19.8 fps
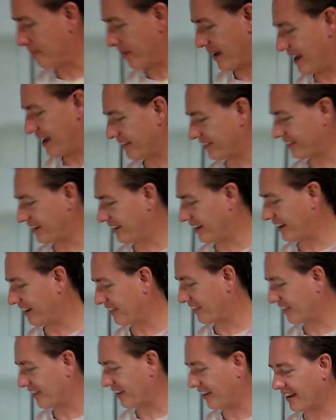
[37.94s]
pasta
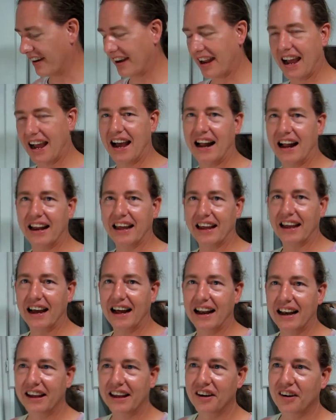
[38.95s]
dish called aglio
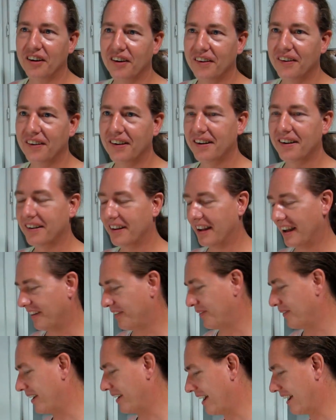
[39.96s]
olio.
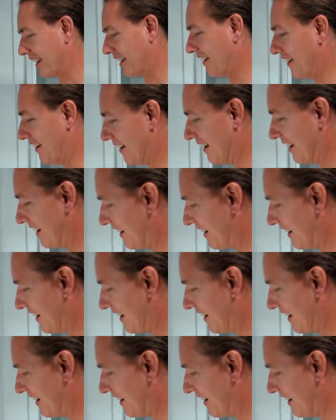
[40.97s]
That's what I call